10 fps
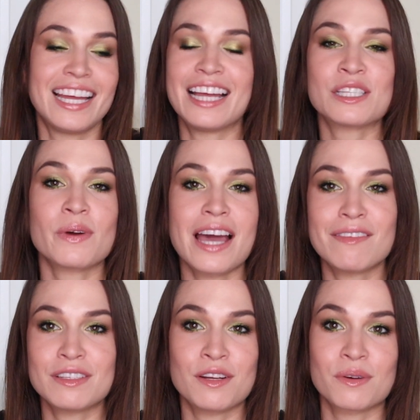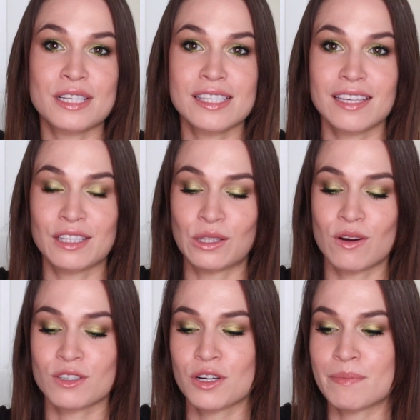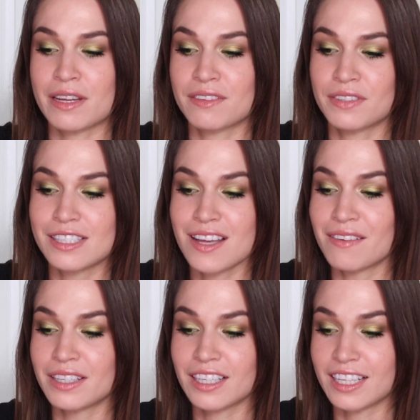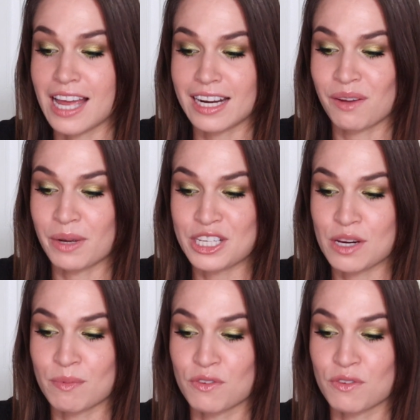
And so I haven't noticed like the long-term benefits of it in any way, shape,